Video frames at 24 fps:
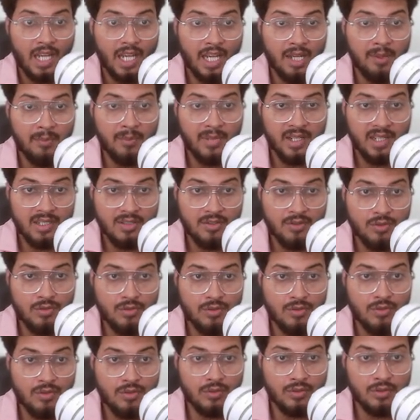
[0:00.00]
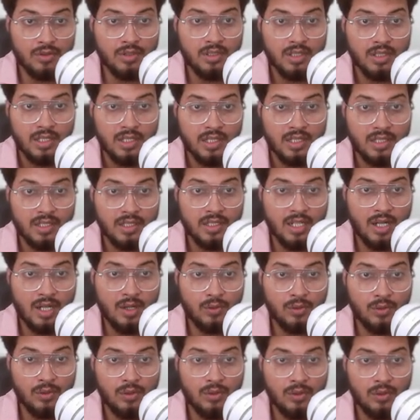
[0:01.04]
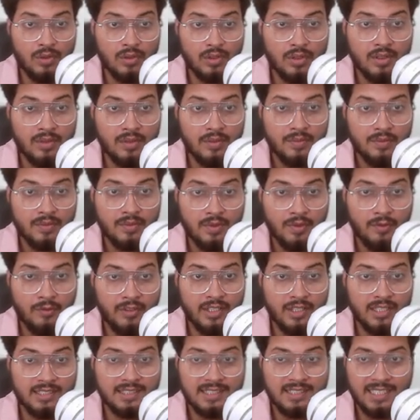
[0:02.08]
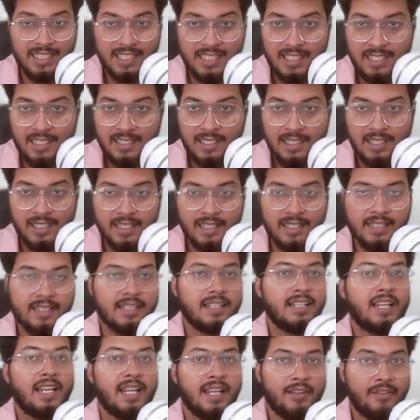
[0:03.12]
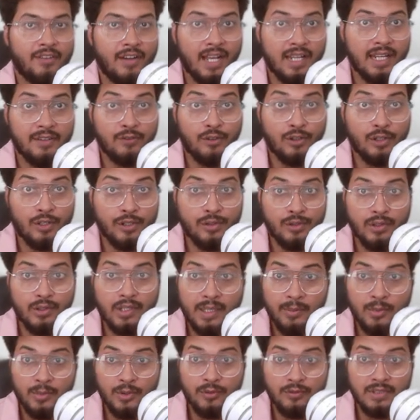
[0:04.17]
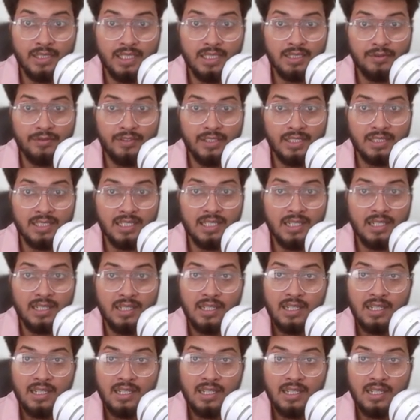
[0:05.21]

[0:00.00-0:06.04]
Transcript: image should download with single click if I want to remove this feature